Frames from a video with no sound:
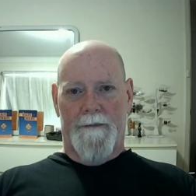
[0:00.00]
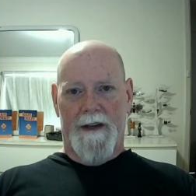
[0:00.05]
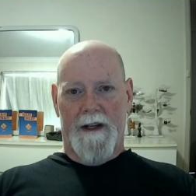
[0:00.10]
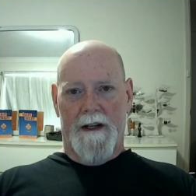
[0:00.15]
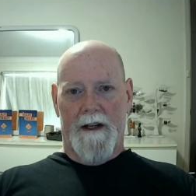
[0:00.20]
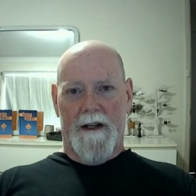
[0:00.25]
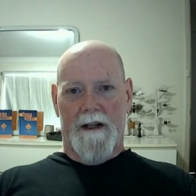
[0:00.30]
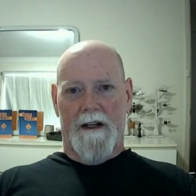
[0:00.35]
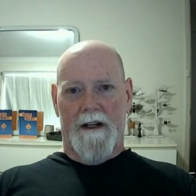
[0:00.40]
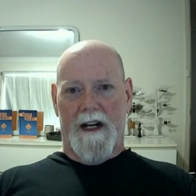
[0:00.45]

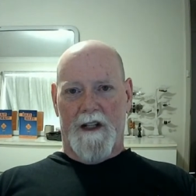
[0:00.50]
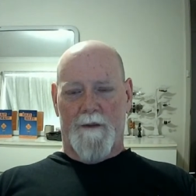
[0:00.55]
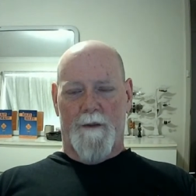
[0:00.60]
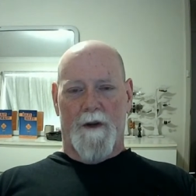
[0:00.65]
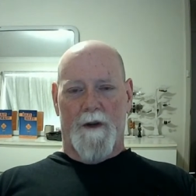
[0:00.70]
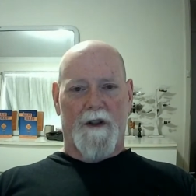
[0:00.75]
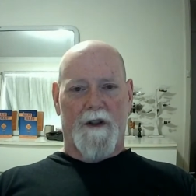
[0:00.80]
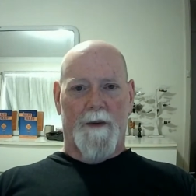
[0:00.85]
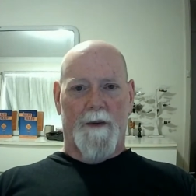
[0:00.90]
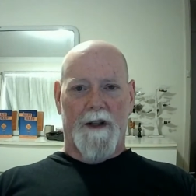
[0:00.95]
You're not
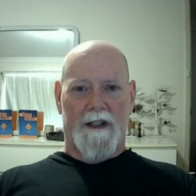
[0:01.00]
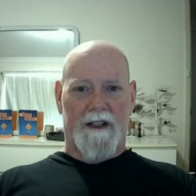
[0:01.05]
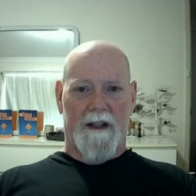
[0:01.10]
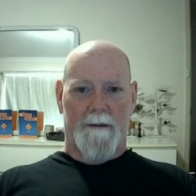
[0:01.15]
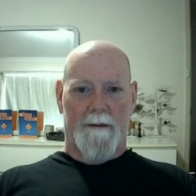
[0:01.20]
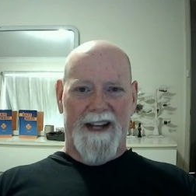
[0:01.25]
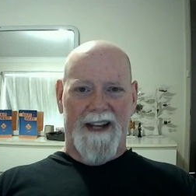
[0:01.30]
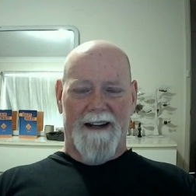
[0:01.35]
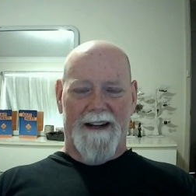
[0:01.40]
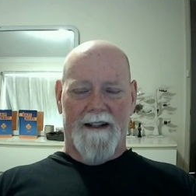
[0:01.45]
supposed to punch them
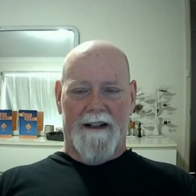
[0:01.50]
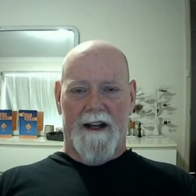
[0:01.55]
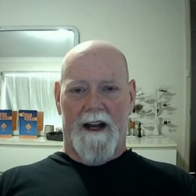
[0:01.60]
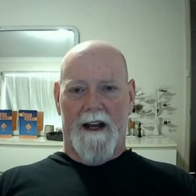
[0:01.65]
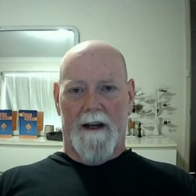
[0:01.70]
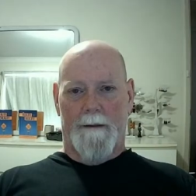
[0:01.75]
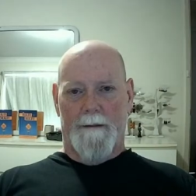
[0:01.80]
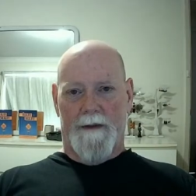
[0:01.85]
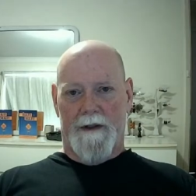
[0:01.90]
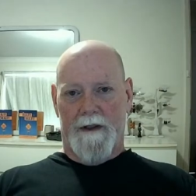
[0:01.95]
10
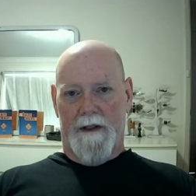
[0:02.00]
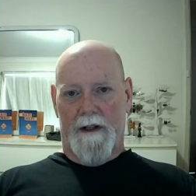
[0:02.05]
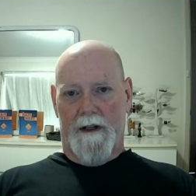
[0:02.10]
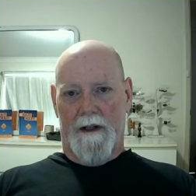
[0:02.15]
times.